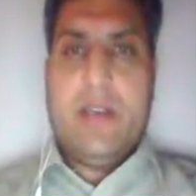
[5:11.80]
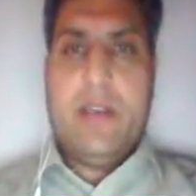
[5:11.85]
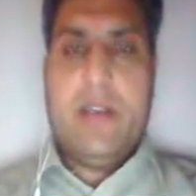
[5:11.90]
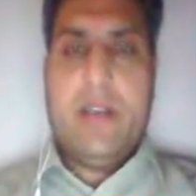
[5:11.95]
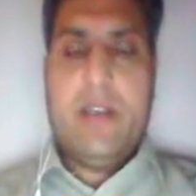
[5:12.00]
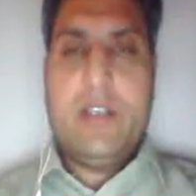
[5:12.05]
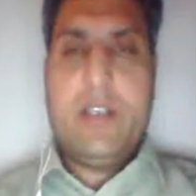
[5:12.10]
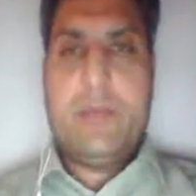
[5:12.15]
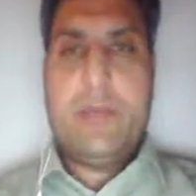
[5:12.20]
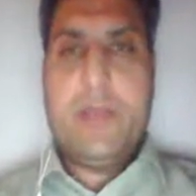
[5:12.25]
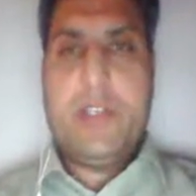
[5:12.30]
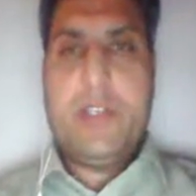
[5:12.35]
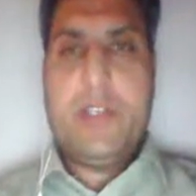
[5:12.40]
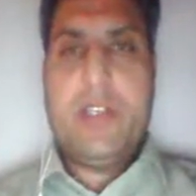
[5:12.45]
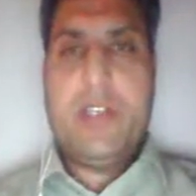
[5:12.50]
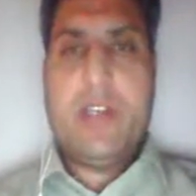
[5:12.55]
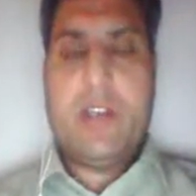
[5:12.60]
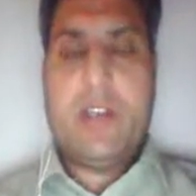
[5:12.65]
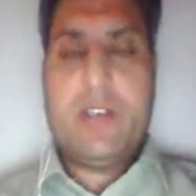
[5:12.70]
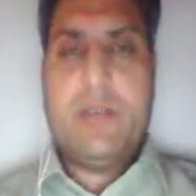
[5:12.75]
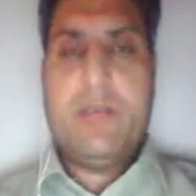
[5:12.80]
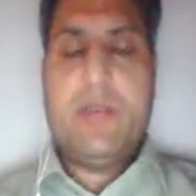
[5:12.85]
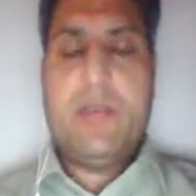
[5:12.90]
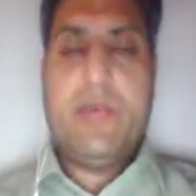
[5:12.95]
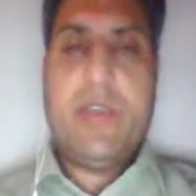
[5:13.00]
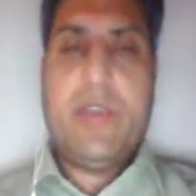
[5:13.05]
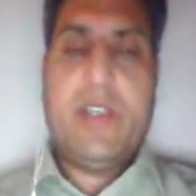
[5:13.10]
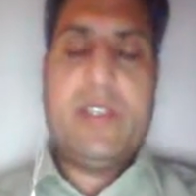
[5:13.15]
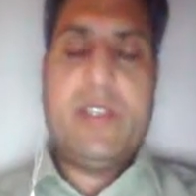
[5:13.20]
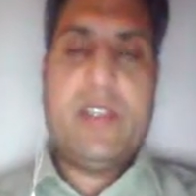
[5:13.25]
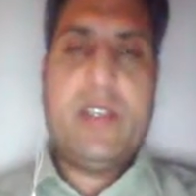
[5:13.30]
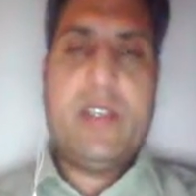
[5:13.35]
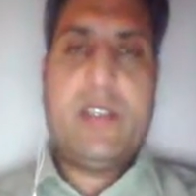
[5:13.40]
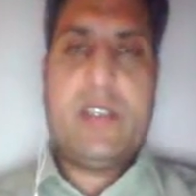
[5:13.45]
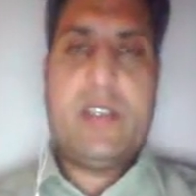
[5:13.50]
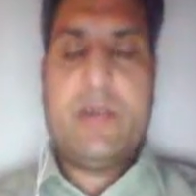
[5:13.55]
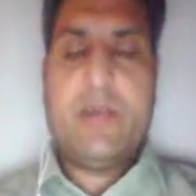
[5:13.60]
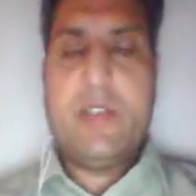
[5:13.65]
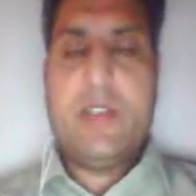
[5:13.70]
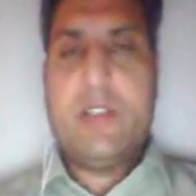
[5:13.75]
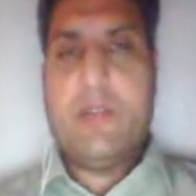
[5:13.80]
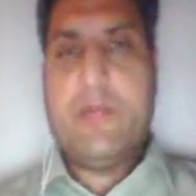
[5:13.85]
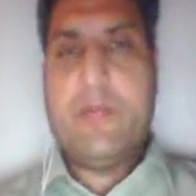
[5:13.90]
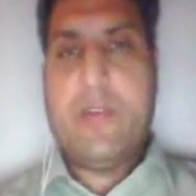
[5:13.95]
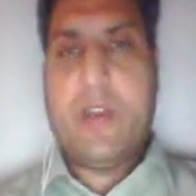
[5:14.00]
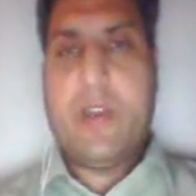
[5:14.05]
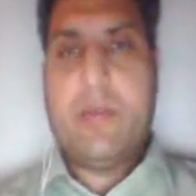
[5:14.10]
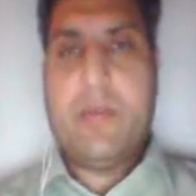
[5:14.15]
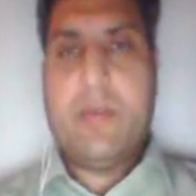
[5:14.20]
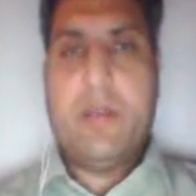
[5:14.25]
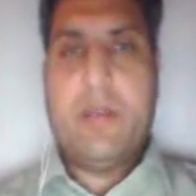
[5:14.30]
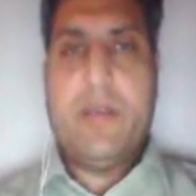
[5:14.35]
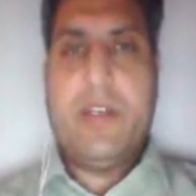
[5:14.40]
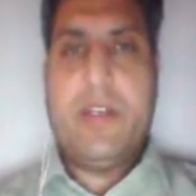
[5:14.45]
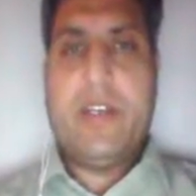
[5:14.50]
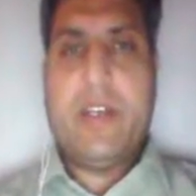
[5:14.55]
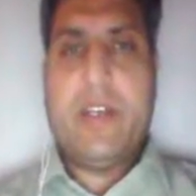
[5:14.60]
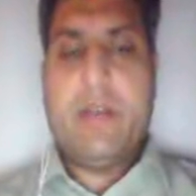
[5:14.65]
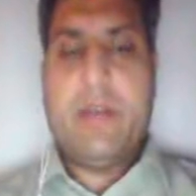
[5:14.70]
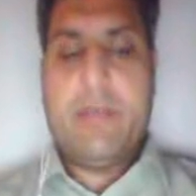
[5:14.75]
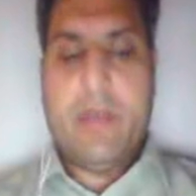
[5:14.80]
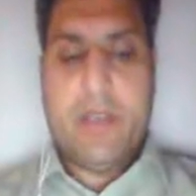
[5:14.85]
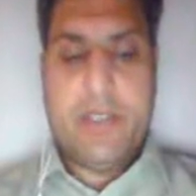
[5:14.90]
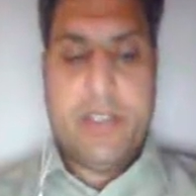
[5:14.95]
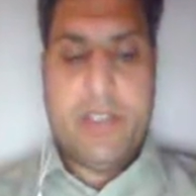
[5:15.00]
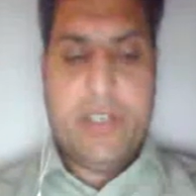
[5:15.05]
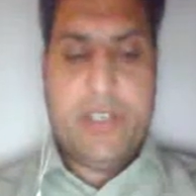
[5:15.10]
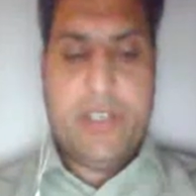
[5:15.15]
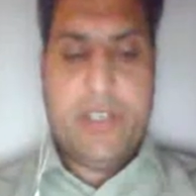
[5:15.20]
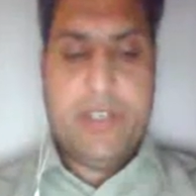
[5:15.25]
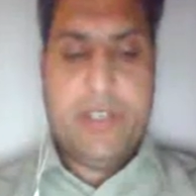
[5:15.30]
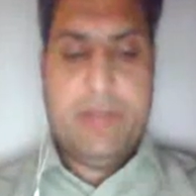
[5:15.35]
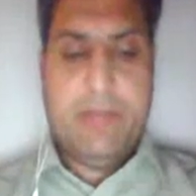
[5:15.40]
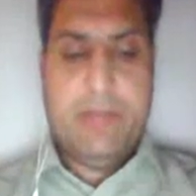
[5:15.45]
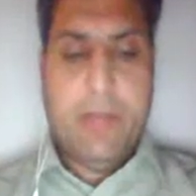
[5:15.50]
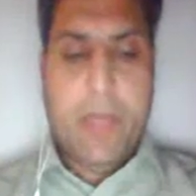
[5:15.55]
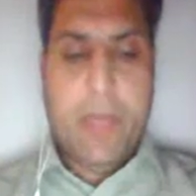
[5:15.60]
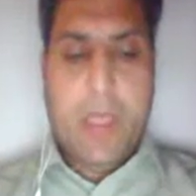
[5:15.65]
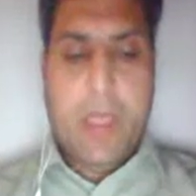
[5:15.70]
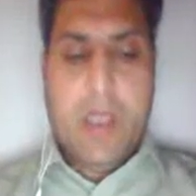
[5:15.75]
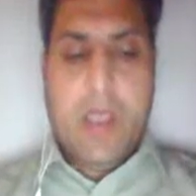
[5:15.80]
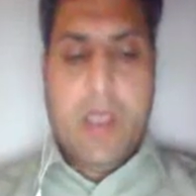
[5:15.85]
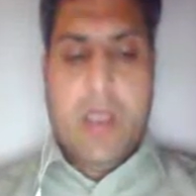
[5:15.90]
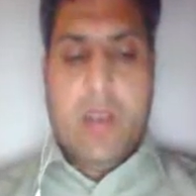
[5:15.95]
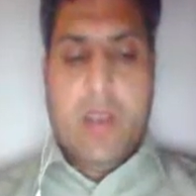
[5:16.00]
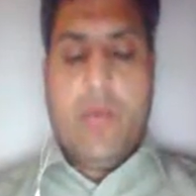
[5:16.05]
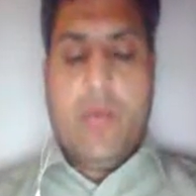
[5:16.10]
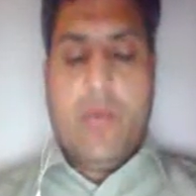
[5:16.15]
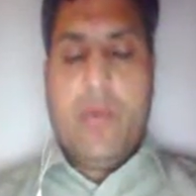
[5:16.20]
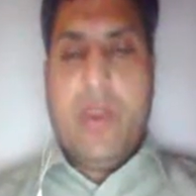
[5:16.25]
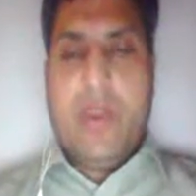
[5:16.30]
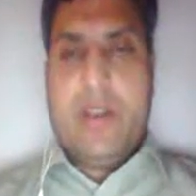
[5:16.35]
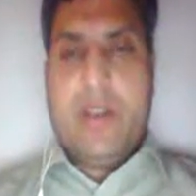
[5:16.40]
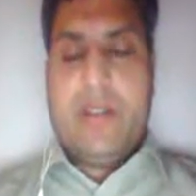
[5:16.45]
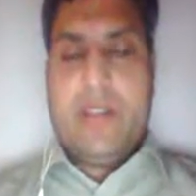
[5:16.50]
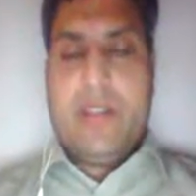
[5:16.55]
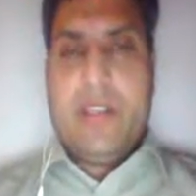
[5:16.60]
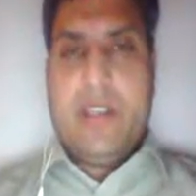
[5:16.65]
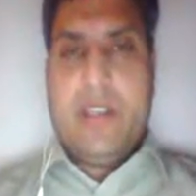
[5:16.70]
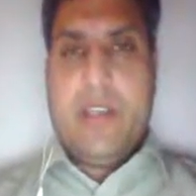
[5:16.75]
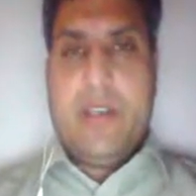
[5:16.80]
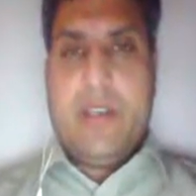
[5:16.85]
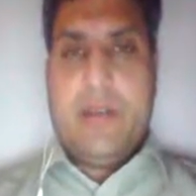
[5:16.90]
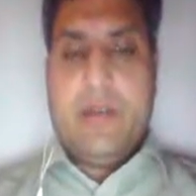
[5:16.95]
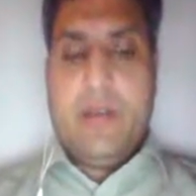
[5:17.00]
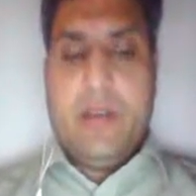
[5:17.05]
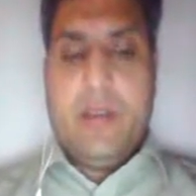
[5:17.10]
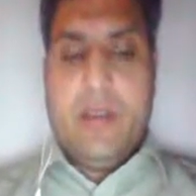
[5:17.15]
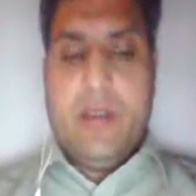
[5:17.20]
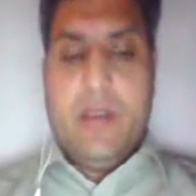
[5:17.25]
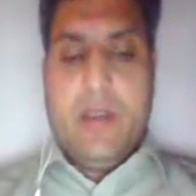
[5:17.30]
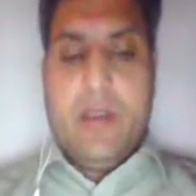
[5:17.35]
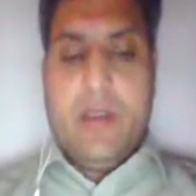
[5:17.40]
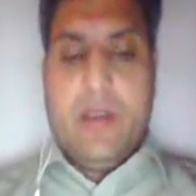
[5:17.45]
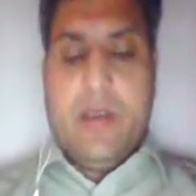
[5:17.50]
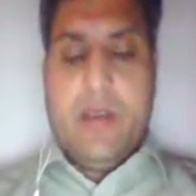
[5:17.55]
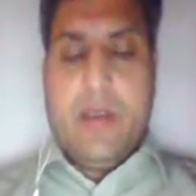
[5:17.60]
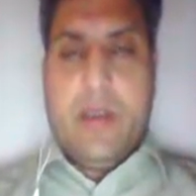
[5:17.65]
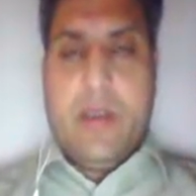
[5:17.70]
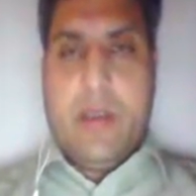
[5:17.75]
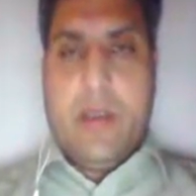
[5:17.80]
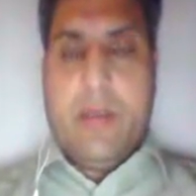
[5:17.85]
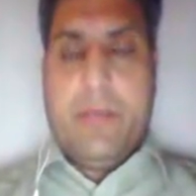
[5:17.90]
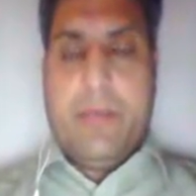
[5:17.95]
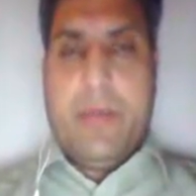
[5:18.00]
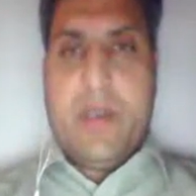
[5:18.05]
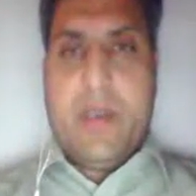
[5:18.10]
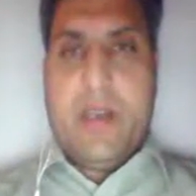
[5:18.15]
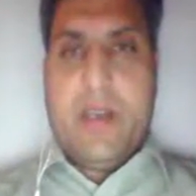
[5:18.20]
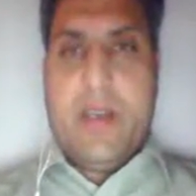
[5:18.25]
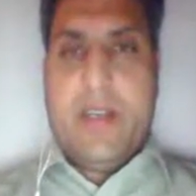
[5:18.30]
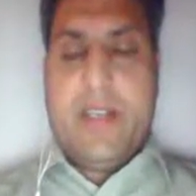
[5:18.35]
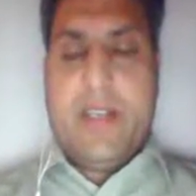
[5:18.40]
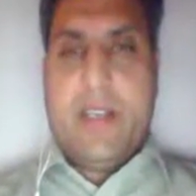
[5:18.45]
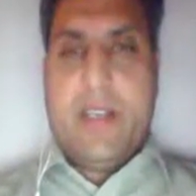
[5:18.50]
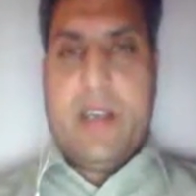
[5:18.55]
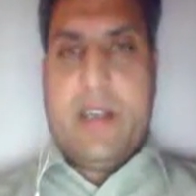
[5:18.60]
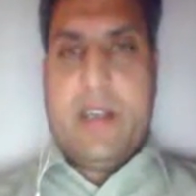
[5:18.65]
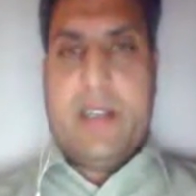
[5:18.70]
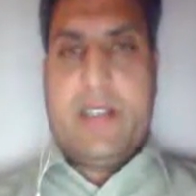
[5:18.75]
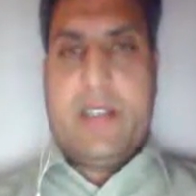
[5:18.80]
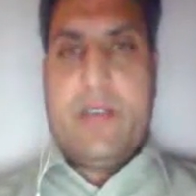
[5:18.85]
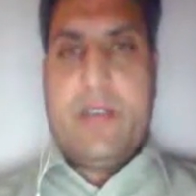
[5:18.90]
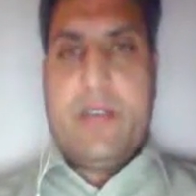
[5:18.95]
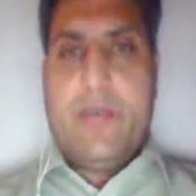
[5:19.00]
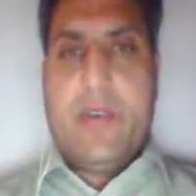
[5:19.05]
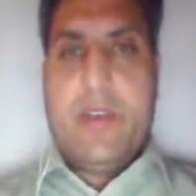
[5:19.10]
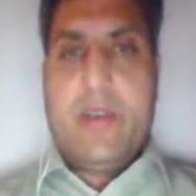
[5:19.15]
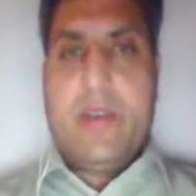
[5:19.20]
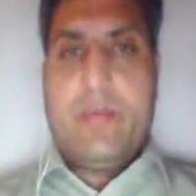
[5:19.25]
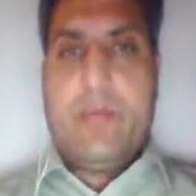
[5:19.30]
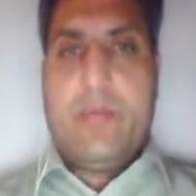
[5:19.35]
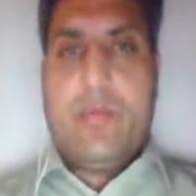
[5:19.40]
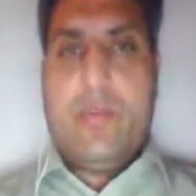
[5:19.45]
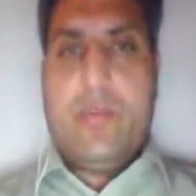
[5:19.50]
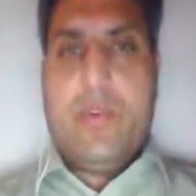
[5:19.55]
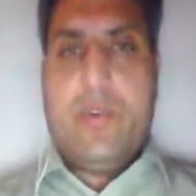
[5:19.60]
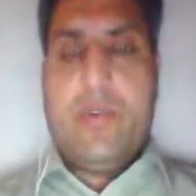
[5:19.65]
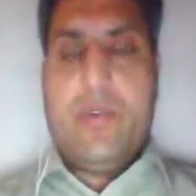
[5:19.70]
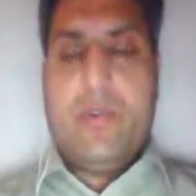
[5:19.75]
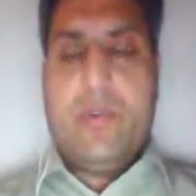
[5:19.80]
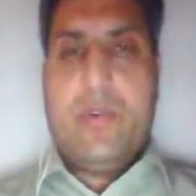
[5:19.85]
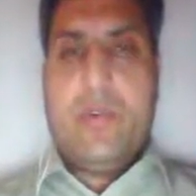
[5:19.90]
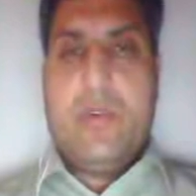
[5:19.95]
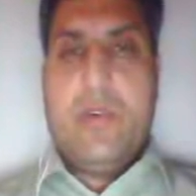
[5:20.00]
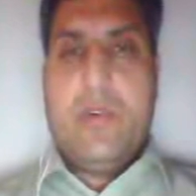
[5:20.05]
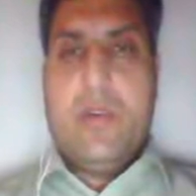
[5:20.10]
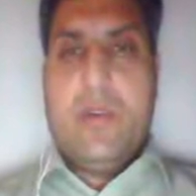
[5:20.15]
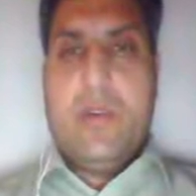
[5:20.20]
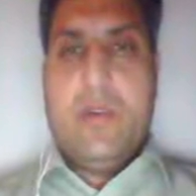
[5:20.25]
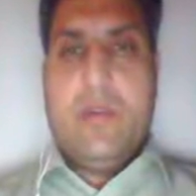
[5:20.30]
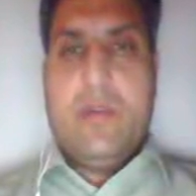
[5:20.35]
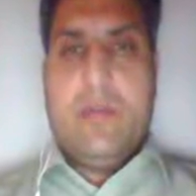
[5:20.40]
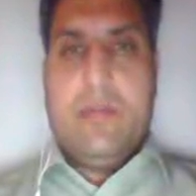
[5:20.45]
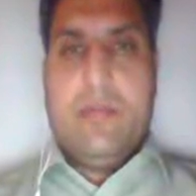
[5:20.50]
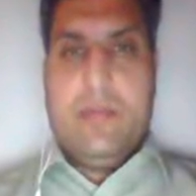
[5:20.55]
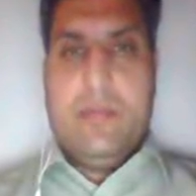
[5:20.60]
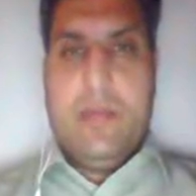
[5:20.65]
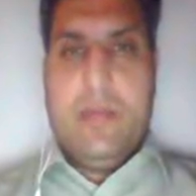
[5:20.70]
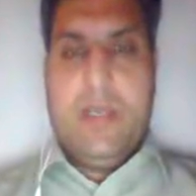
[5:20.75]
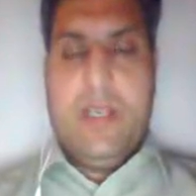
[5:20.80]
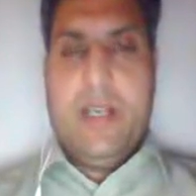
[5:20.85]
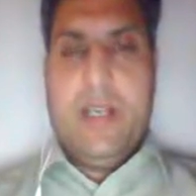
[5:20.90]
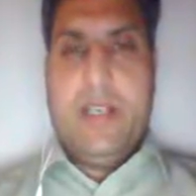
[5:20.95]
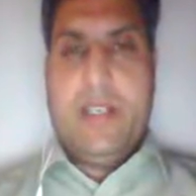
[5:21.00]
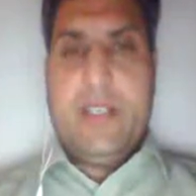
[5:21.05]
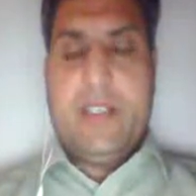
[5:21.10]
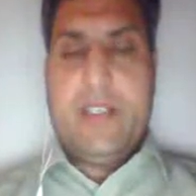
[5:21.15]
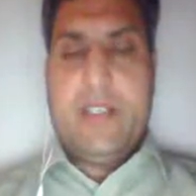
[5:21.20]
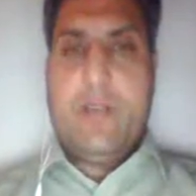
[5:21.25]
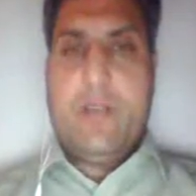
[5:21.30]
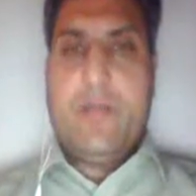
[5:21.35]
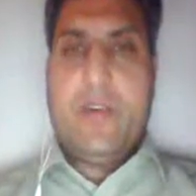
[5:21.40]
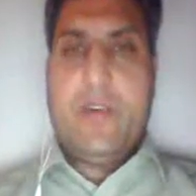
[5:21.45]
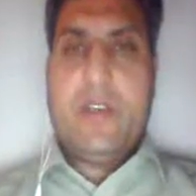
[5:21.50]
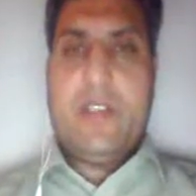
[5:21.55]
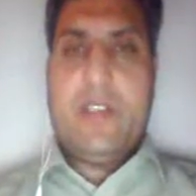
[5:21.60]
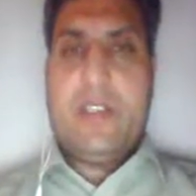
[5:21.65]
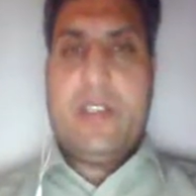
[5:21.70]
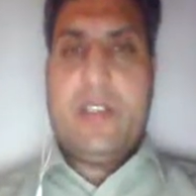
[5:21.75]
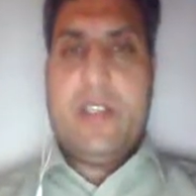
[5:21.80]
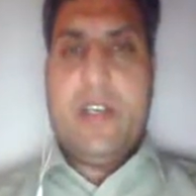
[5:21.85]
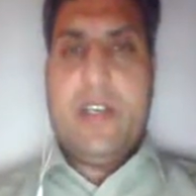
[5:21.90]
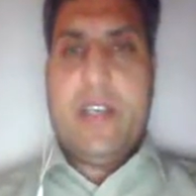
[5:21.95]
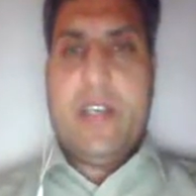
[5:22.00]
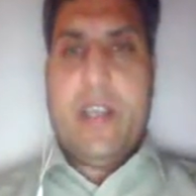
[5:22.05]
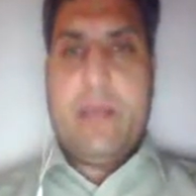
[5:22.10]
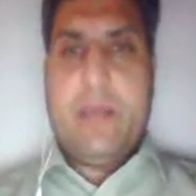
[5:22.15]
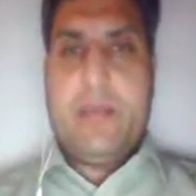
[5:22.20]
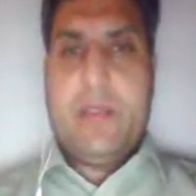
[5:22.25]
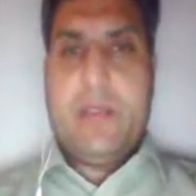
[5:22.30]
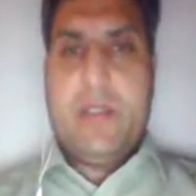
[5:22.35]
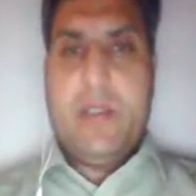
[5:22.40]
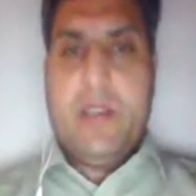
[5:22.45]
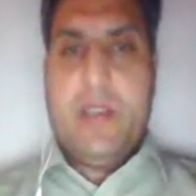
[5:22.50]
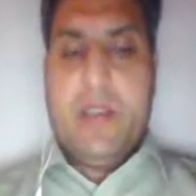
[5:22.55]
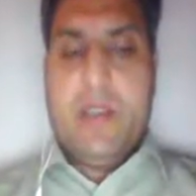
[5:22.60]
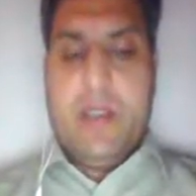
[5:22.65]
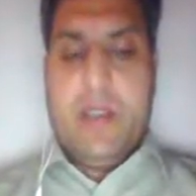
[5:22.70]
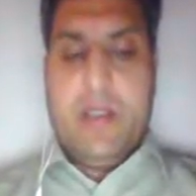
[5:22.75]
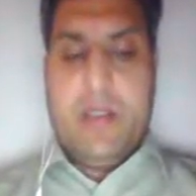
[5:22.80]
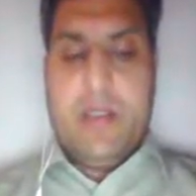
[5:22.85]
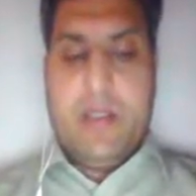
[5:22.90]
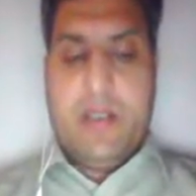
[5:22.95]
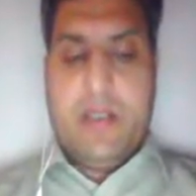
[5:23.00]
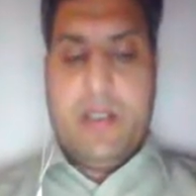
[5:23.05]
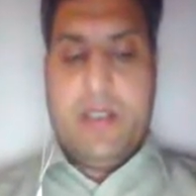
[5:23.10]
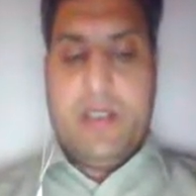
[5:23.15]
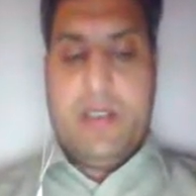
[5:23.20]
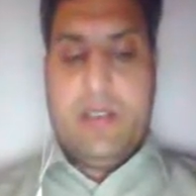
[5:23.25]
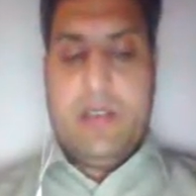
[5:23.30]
especially, or simply we can say, is responsible for morbidity and mortality. Where the paralytic or severe poliomyelitis have further three types. That is